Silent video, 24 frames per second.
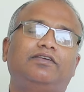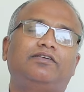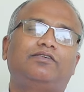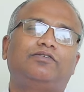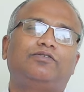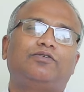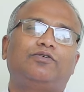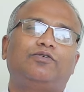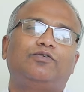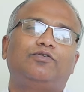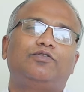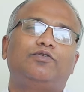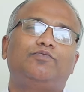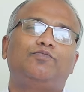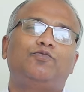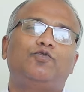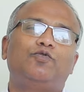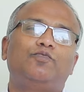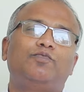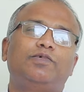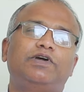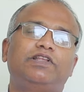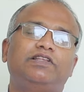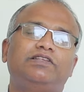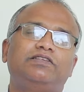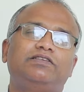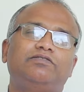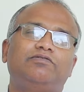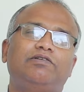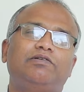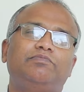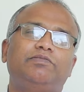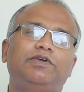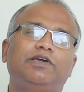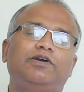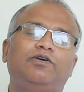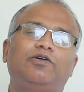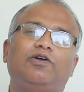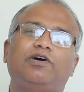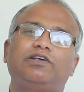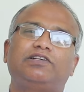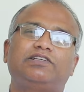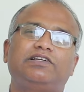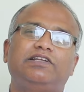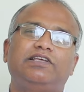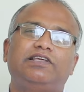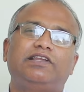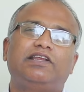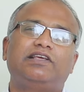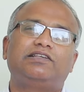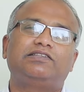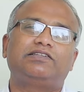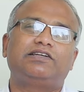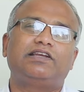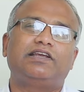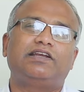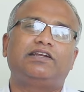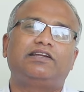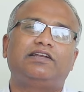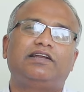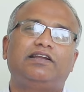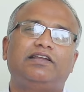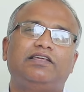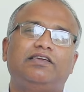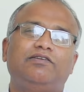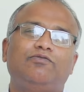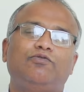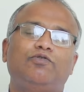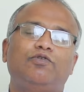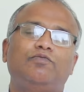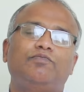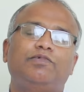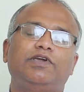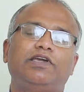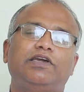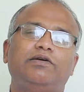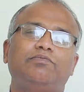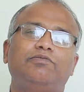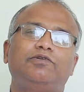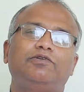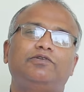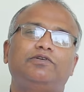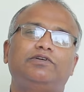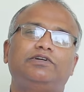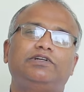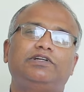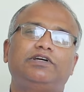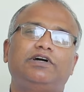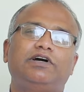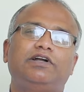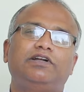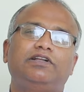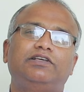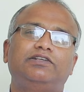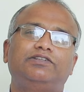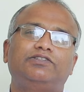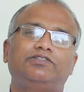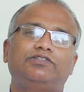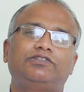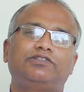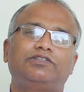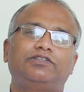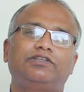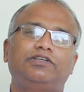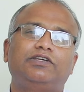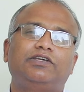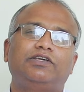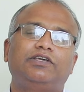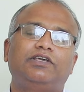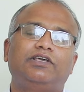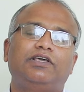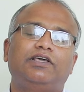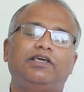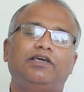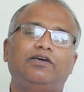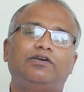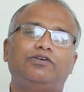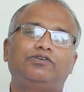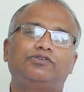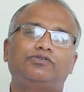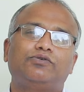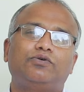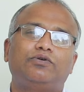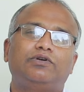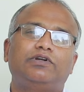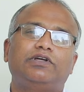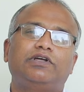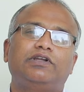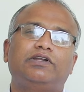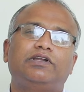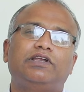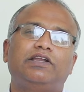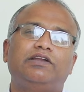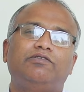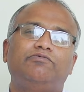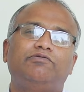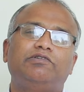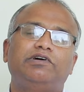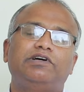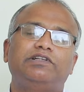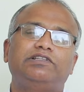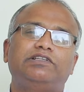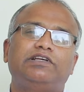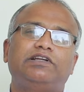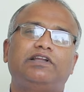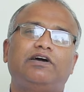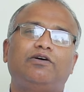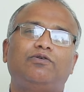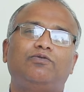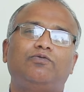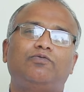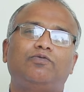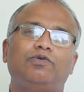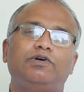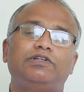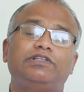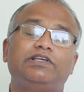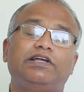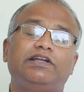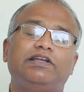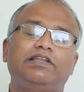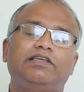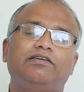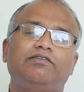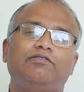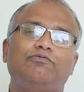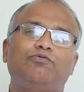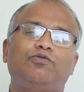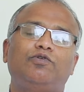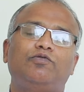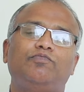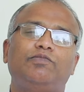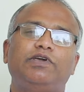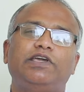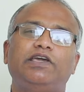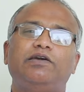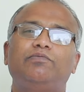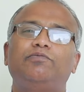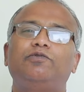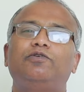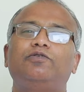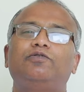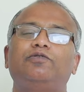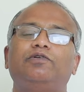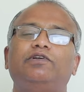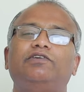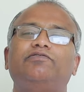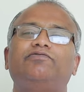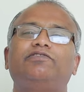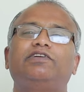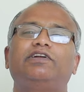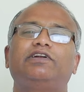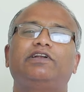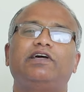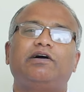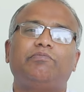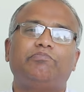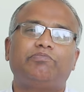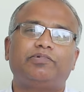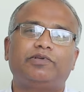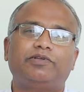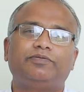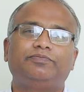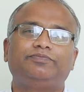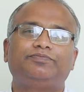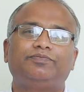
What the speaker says: So the movements will be grossly restricted. He won't be able to turn his shoulder inwards and outwards, and he won't be able to lift it up.